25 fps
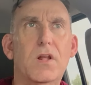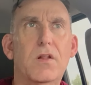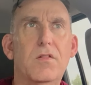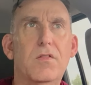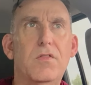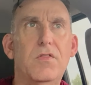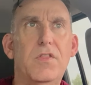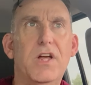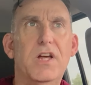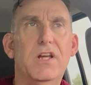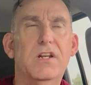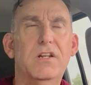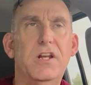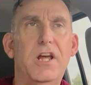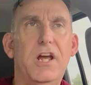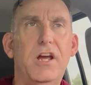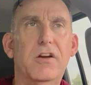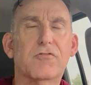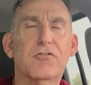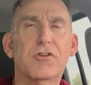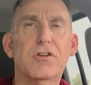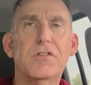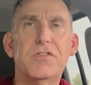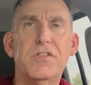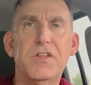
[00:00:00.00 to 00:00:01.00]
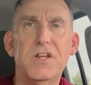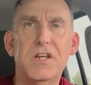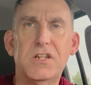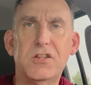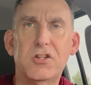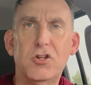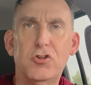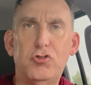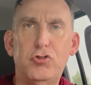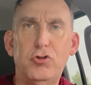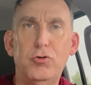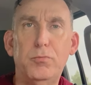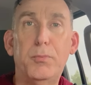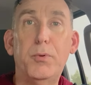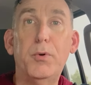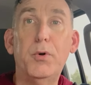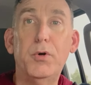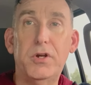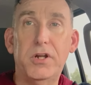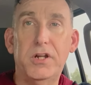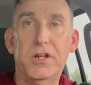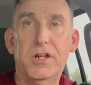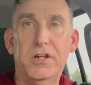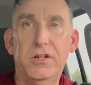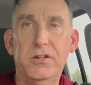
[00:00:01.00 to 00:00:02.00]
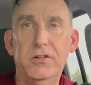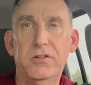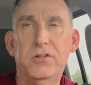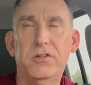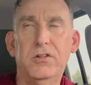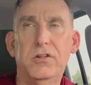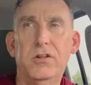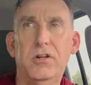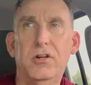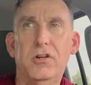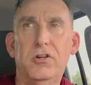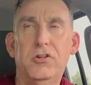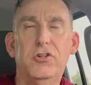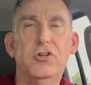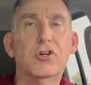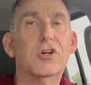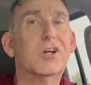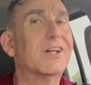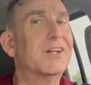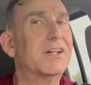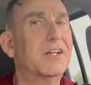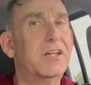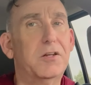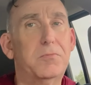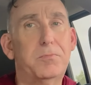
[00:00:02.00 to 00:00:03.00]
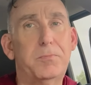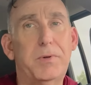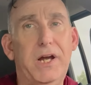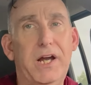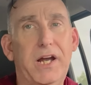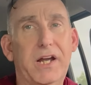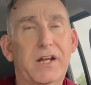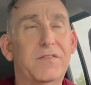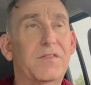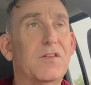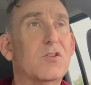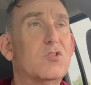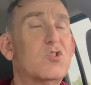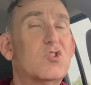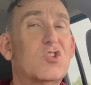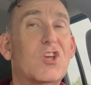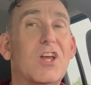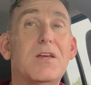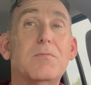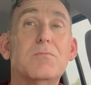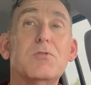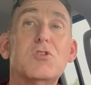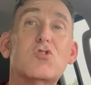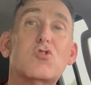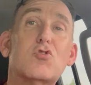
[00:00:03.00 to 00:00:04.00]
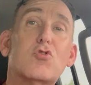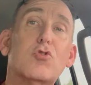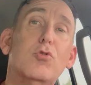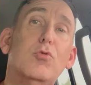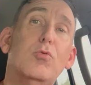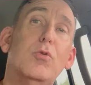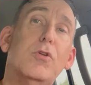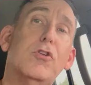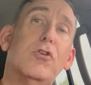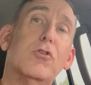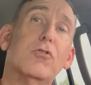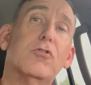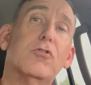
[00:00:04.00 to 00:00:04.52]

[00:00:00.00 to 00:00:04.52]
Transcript: that everything that you put in you're going to get back. The same is true with your